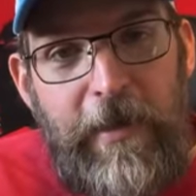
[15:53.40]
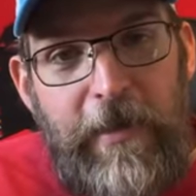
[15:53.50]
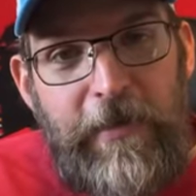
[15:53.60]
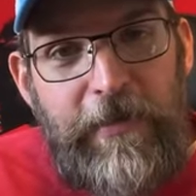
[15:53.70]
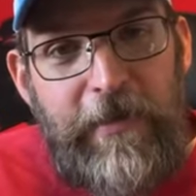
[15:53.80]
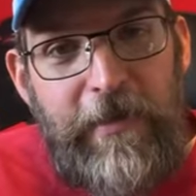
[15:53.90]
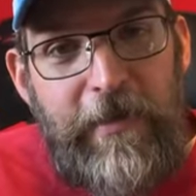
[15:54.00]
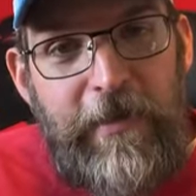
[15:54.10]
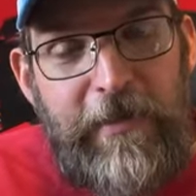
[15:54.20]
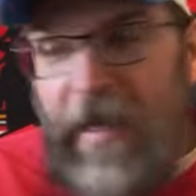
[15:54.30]
He's
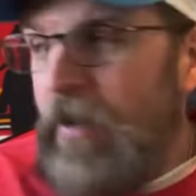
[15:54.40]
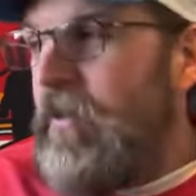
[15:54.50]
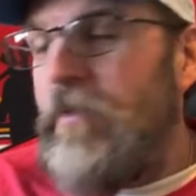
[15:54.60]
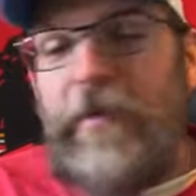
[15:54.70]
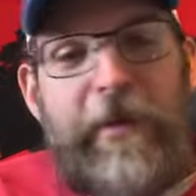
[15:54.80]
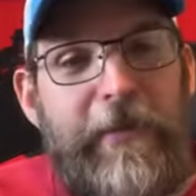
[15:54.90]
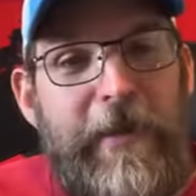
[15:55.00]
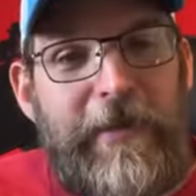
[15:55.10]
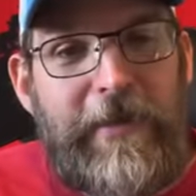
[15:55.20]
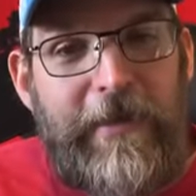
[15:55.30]
down off the
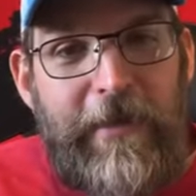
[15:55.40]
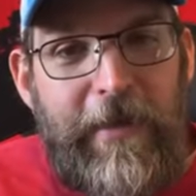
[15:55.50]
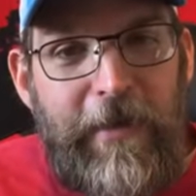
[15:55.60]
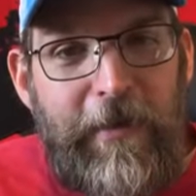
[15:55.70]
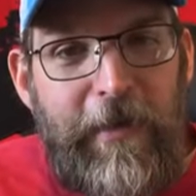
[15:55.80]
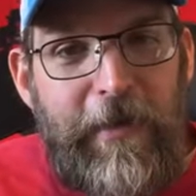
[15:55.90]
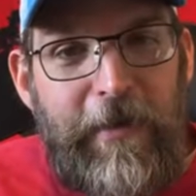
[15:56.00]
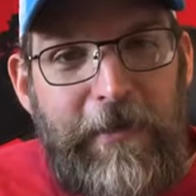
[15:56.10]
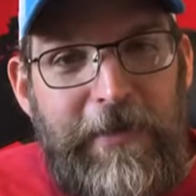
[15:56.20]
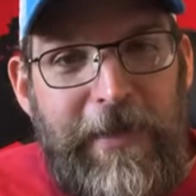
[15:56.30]
other end
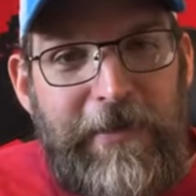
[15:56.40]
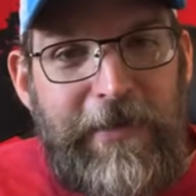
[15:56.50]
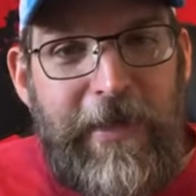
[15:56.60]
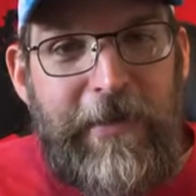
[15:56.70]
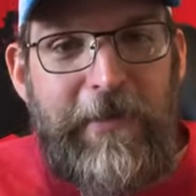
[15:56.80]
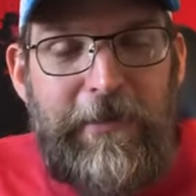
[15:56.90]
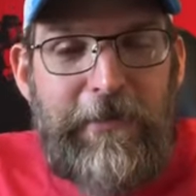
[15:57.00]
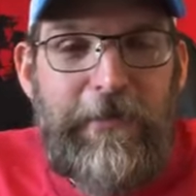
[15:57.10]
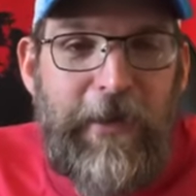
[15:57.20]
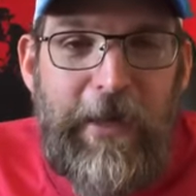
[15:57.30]
of Sunset
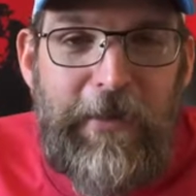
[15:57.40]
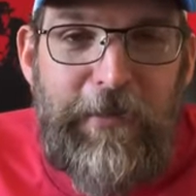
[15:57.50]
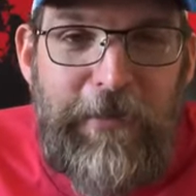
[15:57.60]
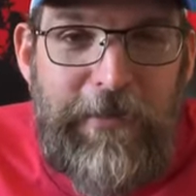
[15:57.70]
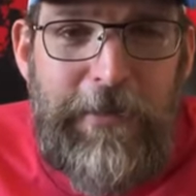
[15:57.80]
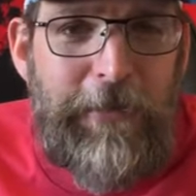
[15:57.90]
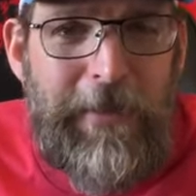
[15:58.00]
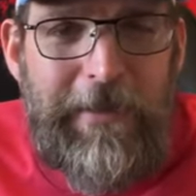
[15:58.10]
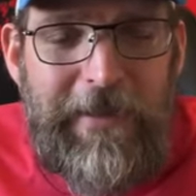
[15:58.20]
where I live, and so